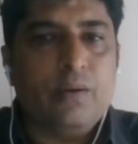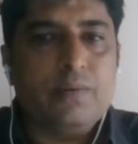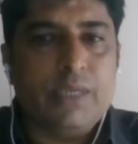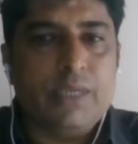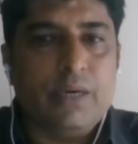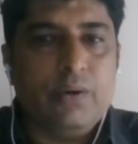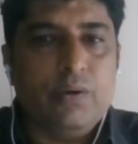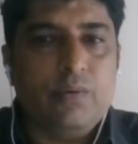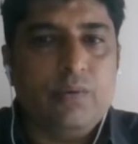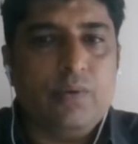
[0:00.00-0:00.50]

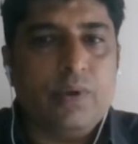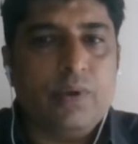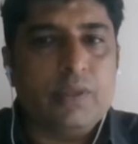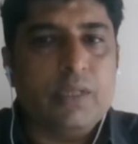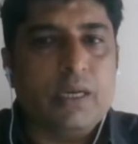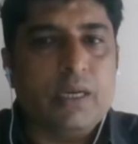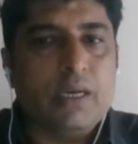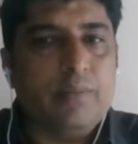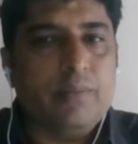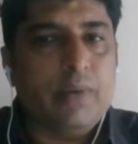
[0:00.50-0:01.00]
schedule for
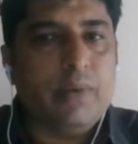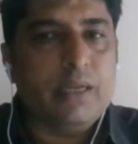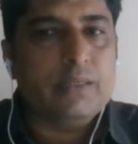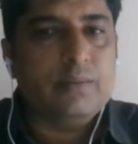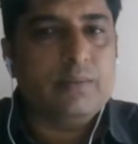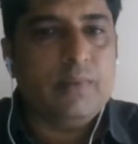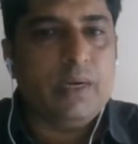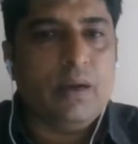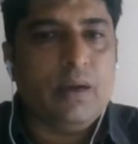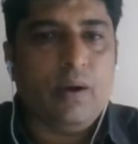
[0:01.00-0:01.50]
the
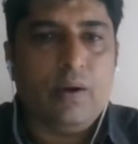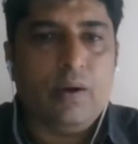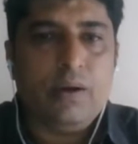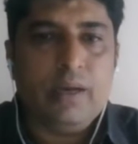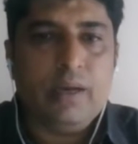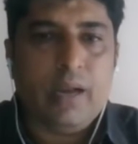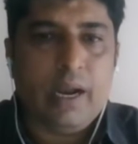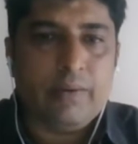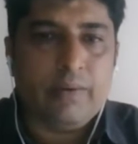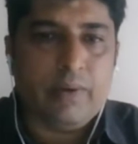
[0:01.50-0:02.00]
replacement all
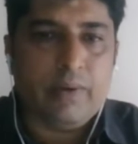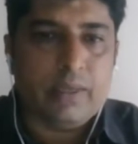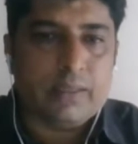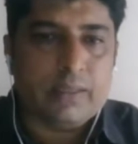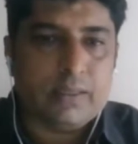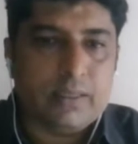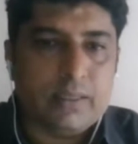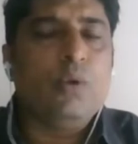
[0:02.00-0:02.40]
in advance.